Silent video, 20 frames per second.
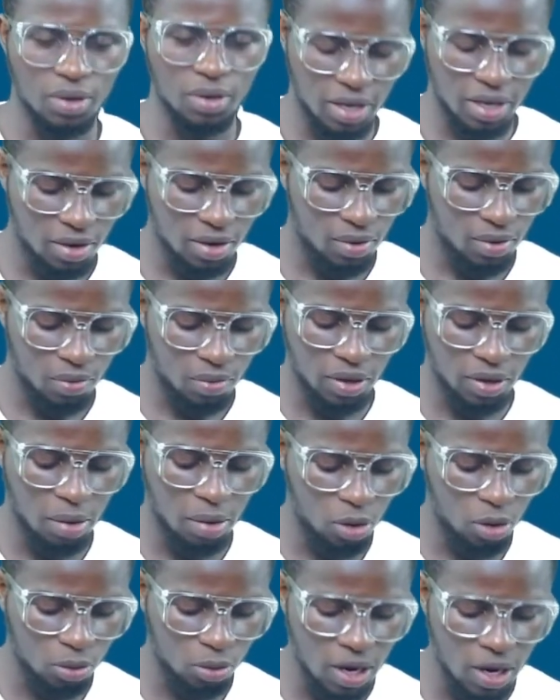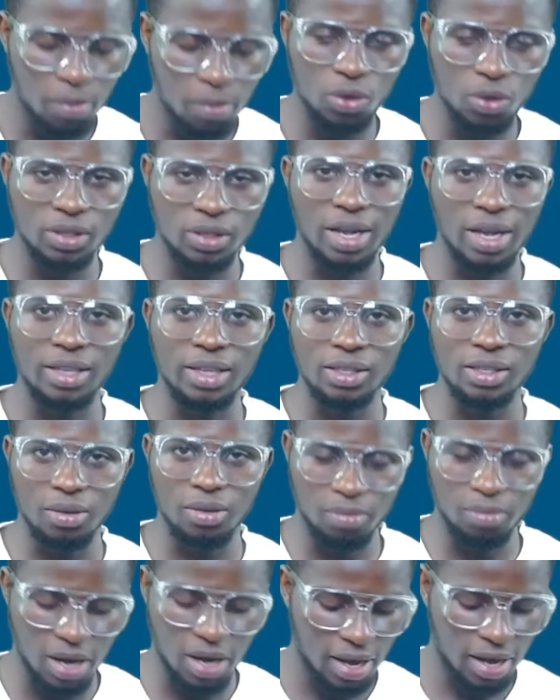Okay, we can multiply both
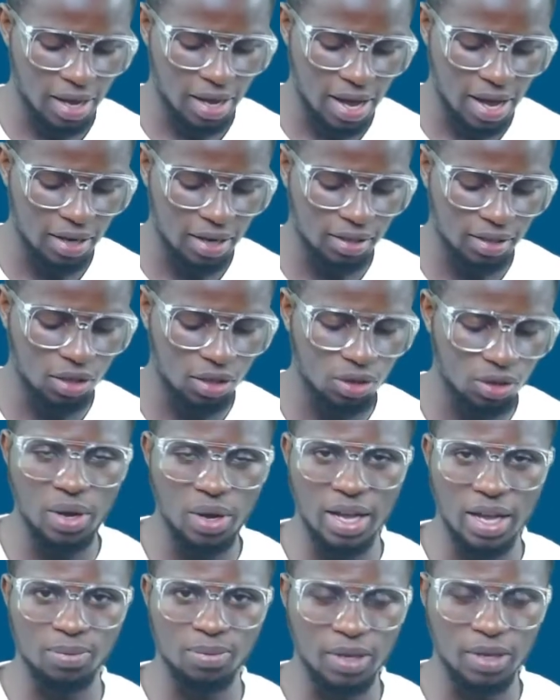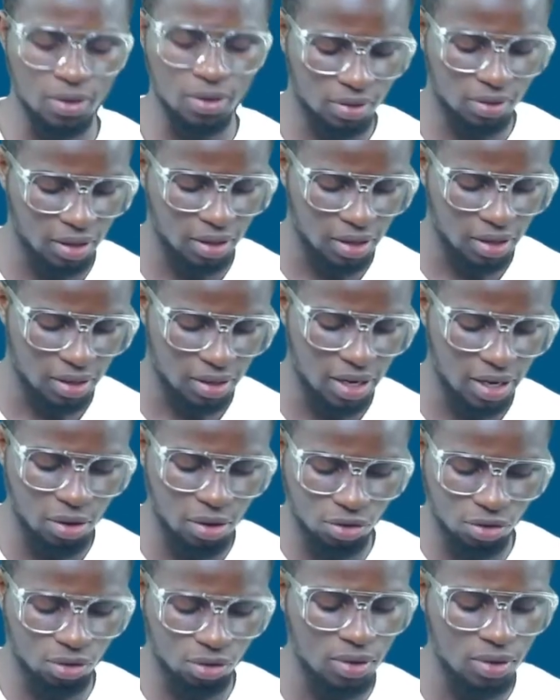sides by x into x minus 3.
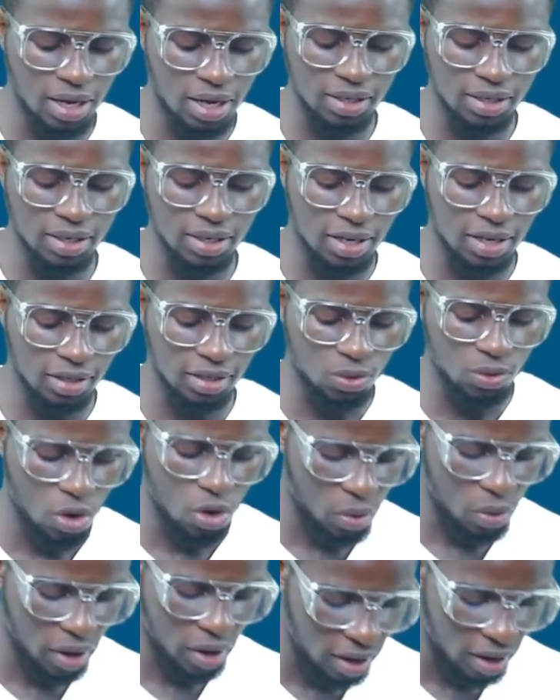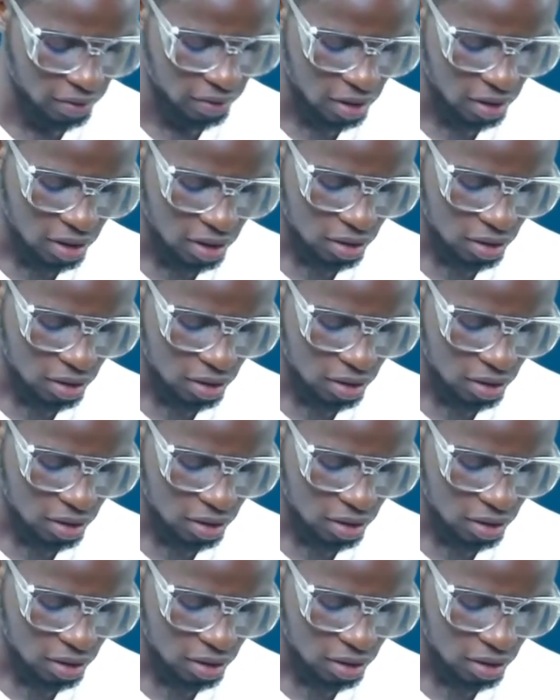Let us do that and see what we have.